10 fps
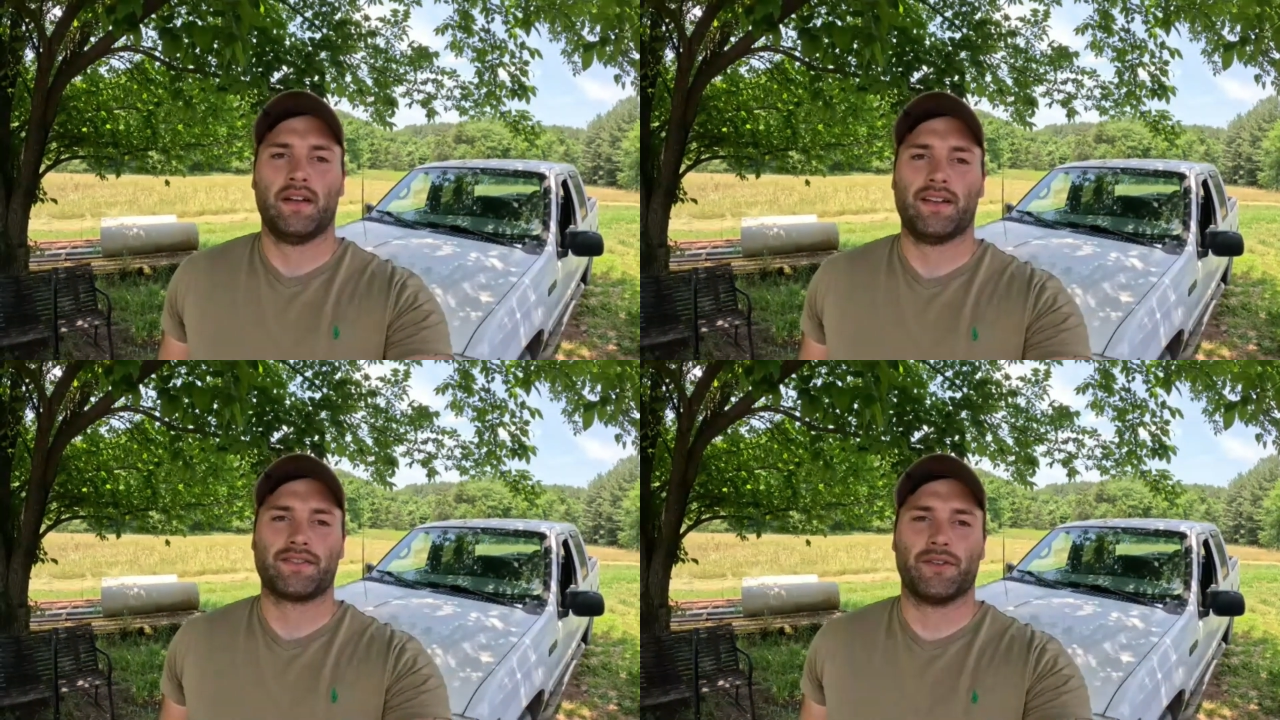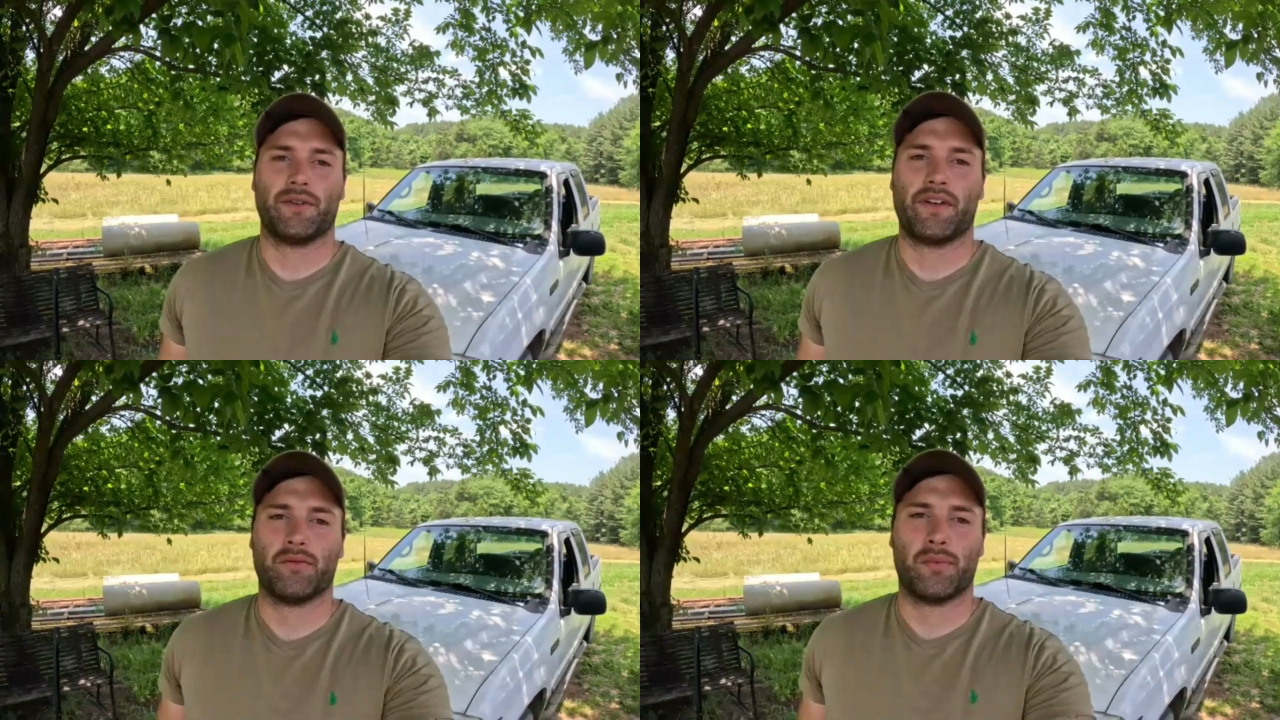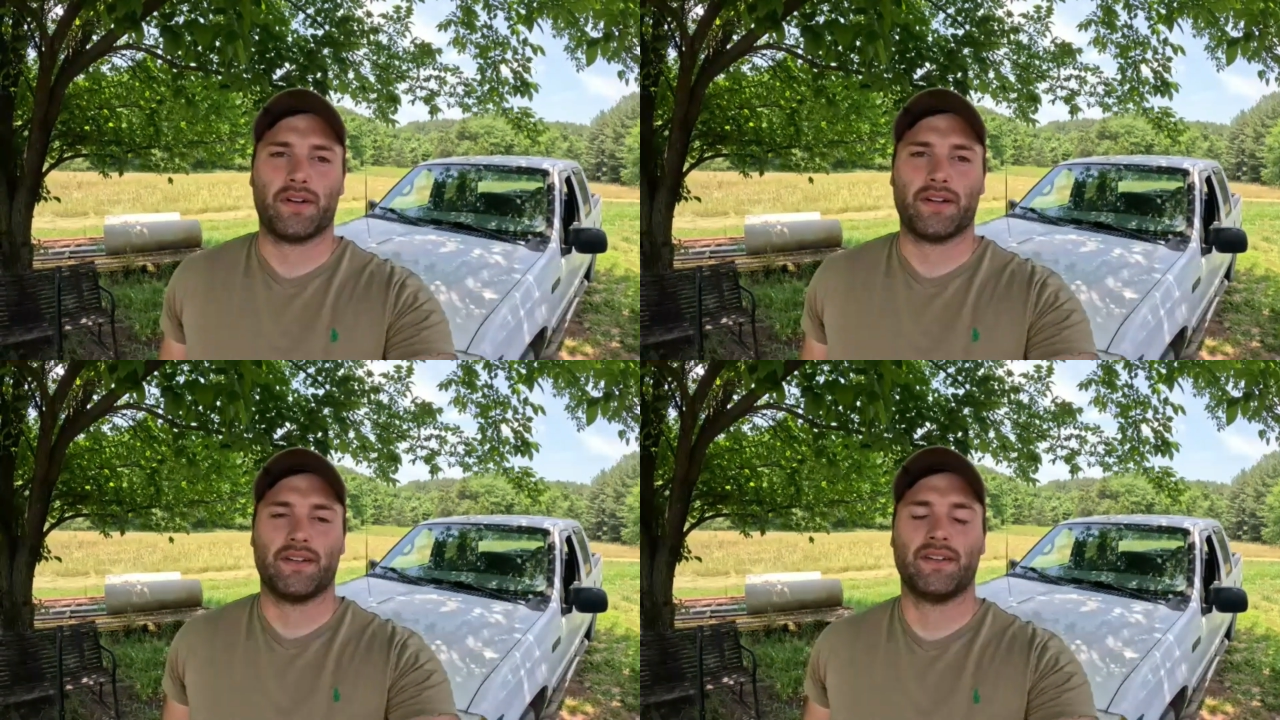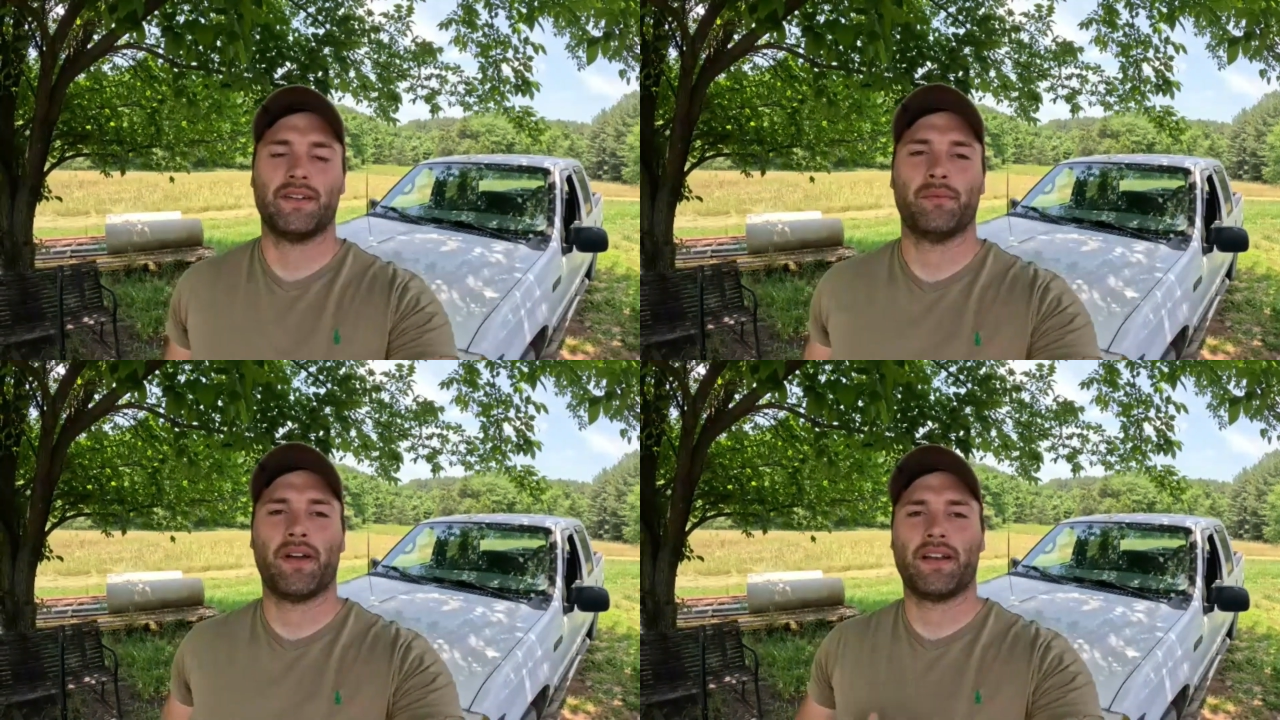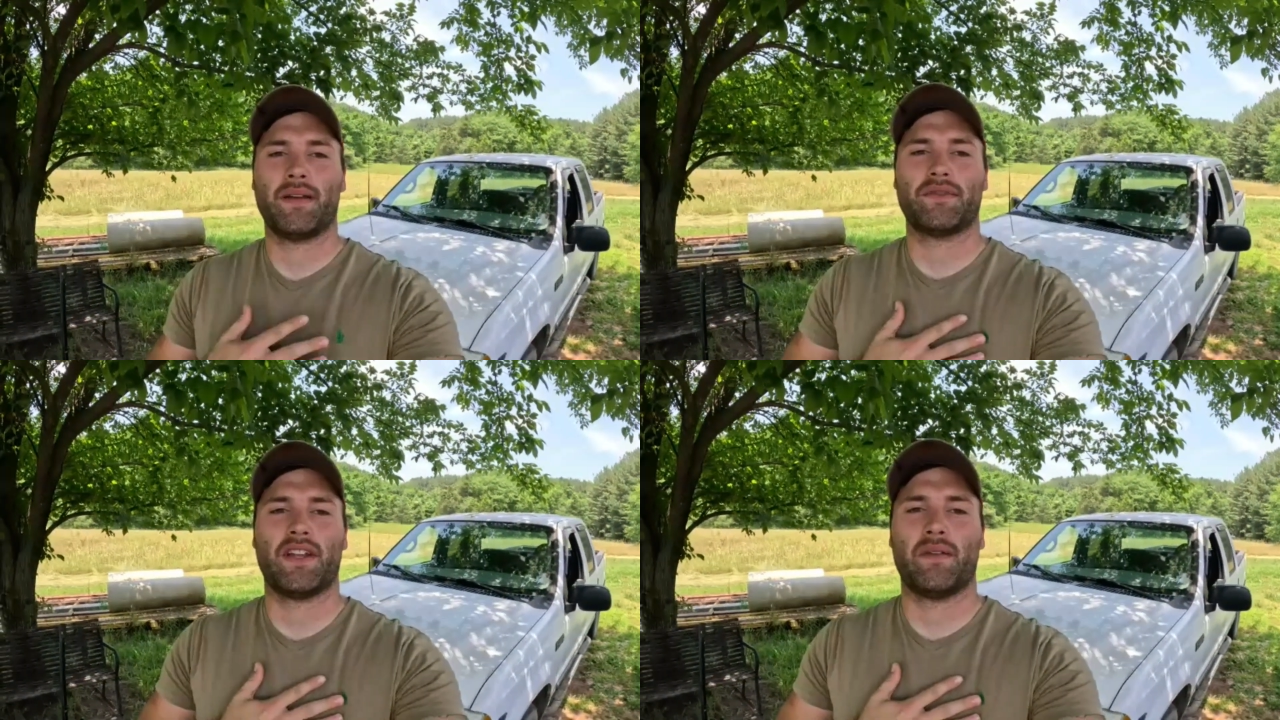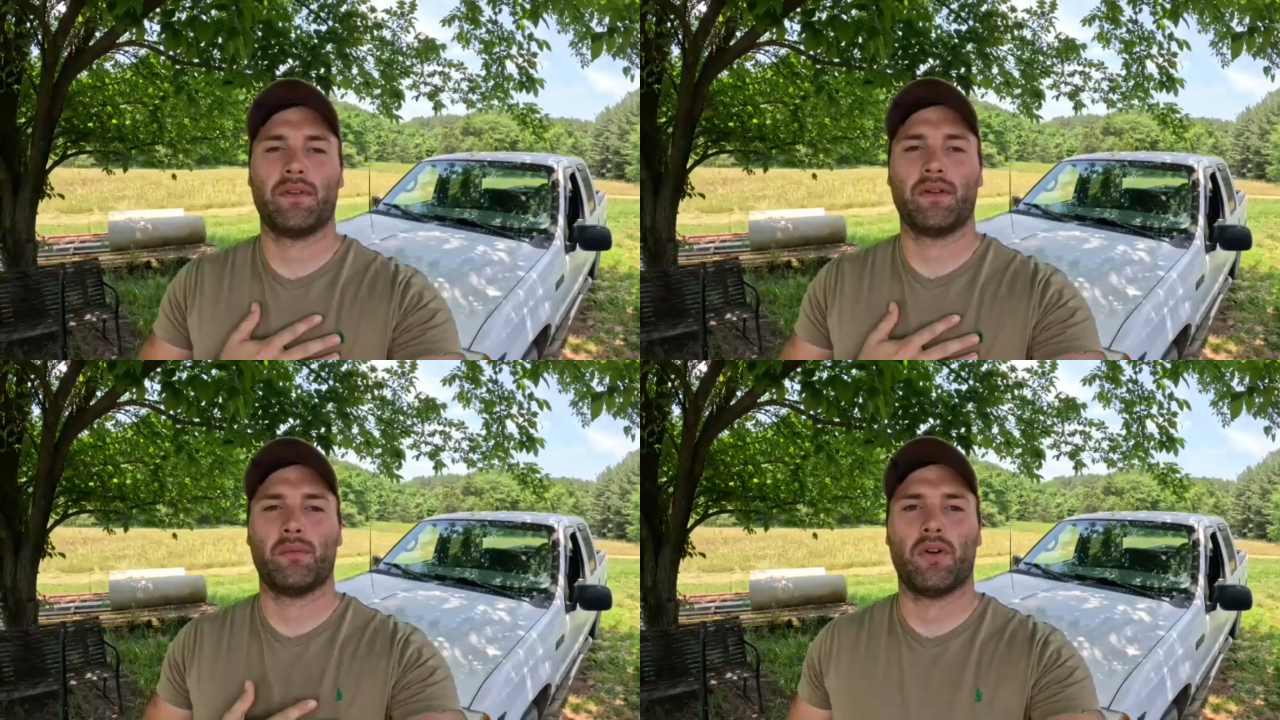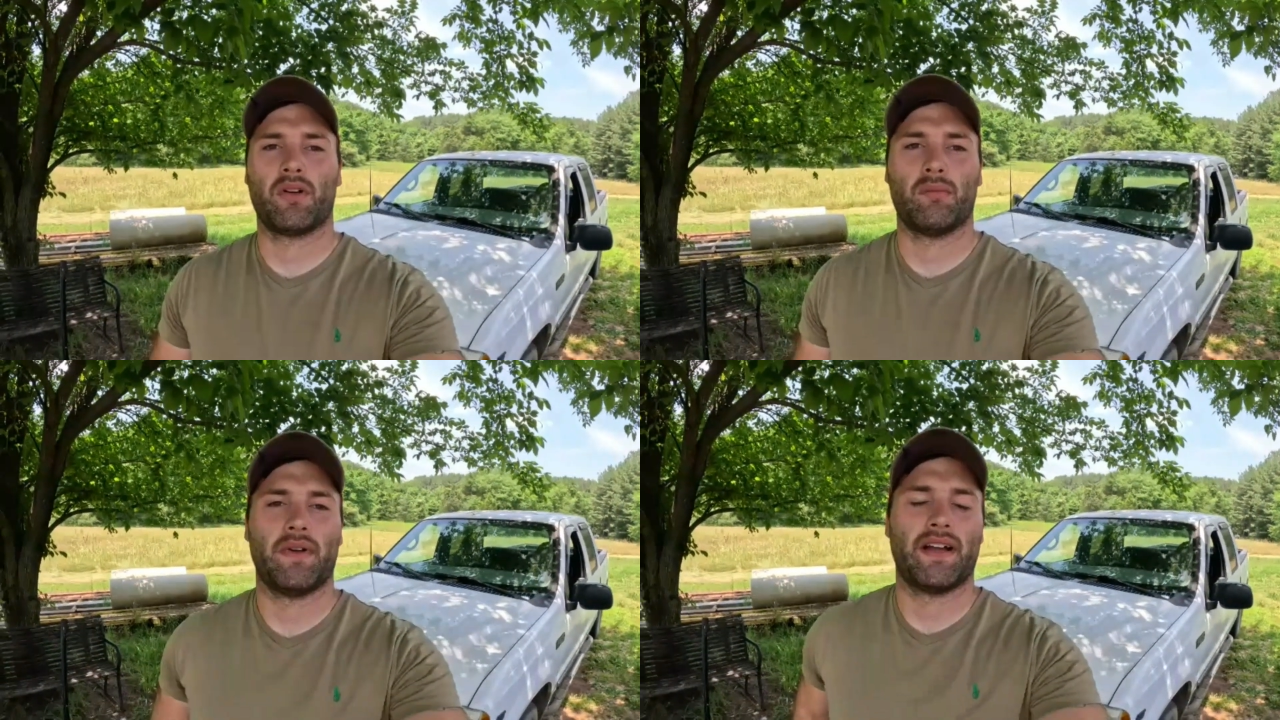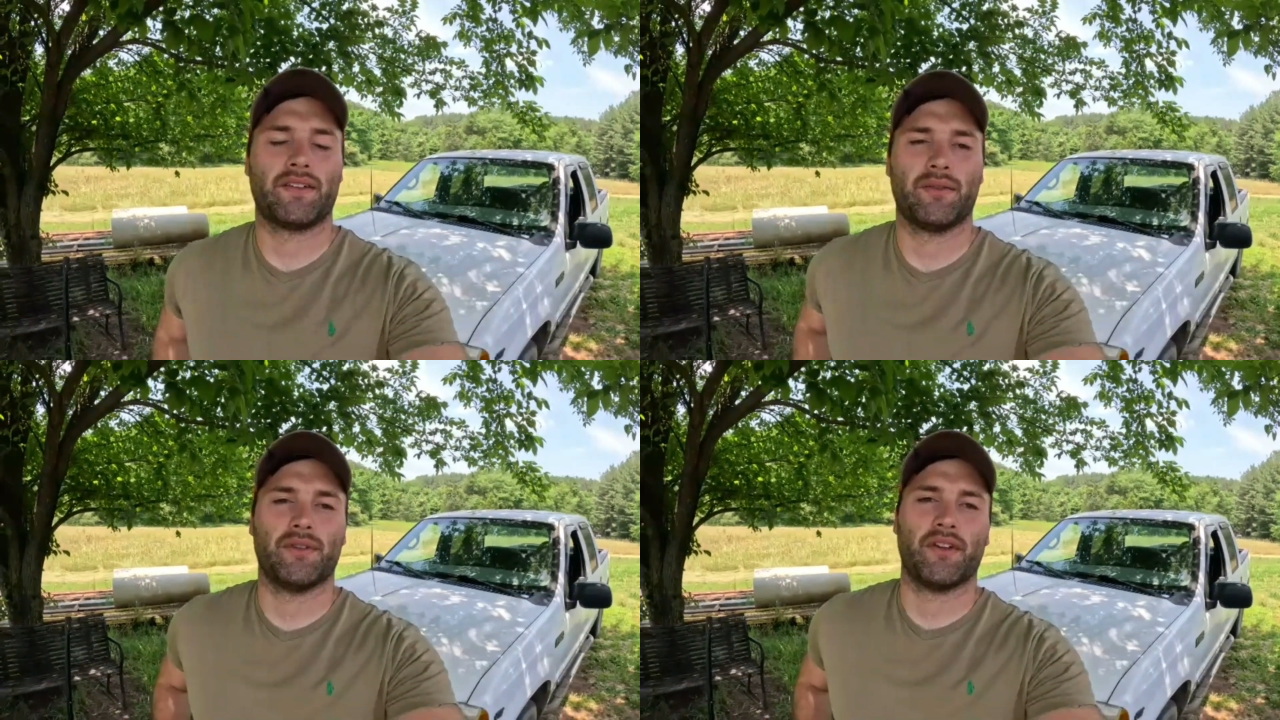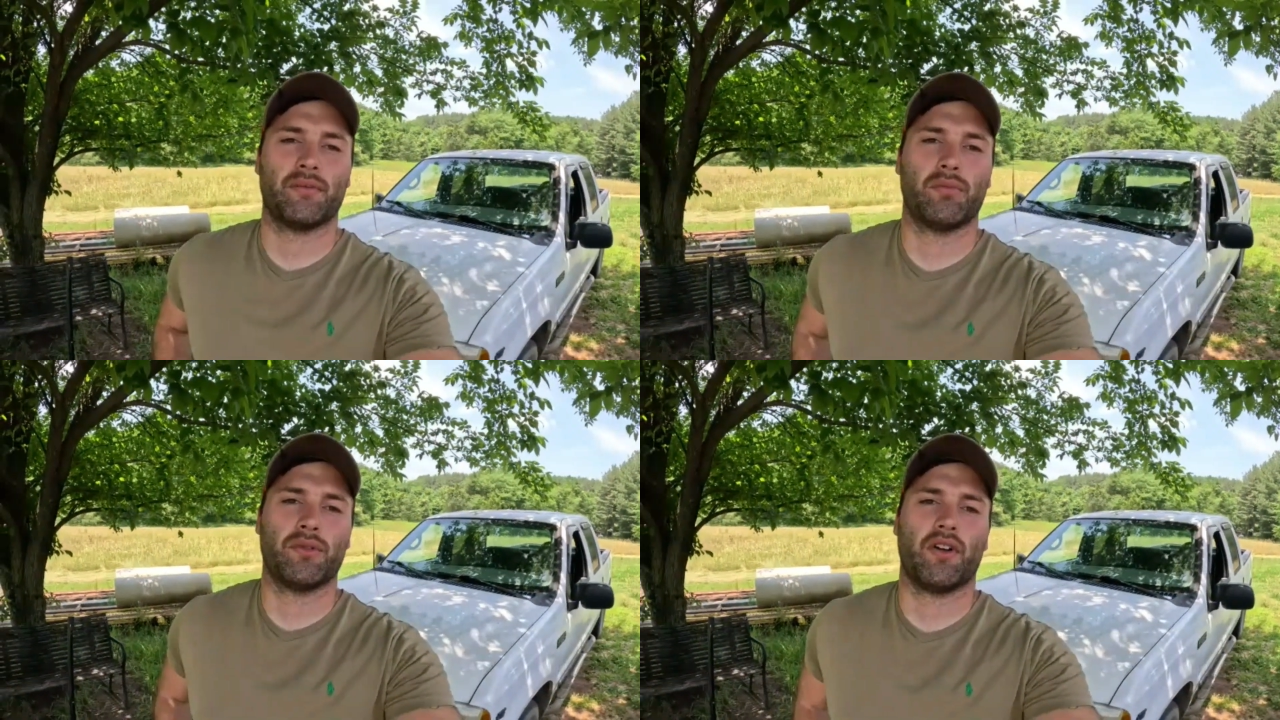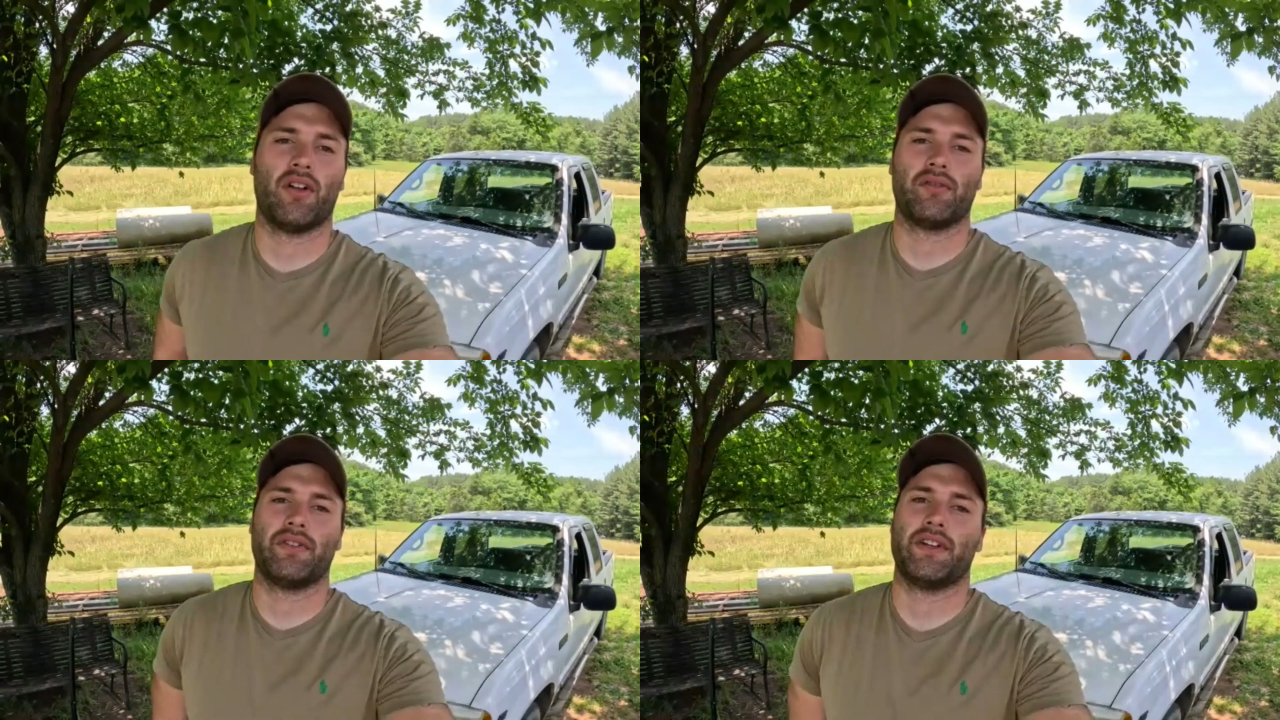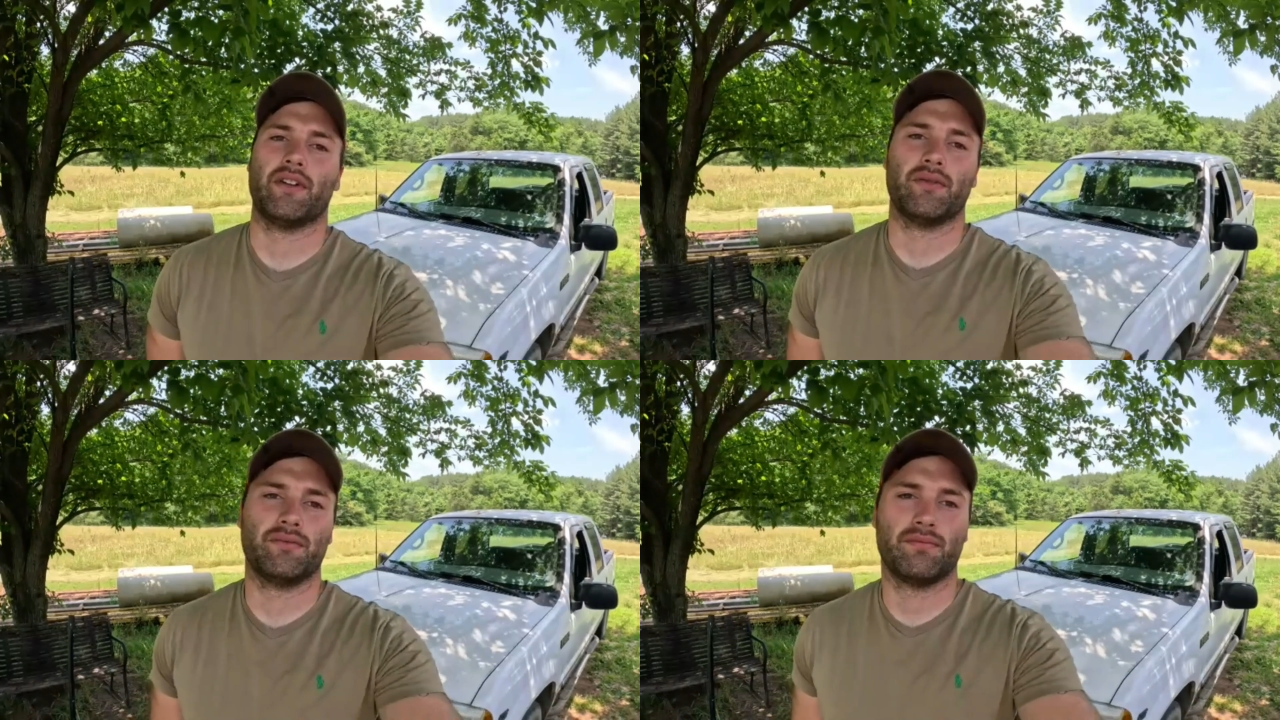How's it going, everybody? My name's Damien and welcome back to another blue collar video.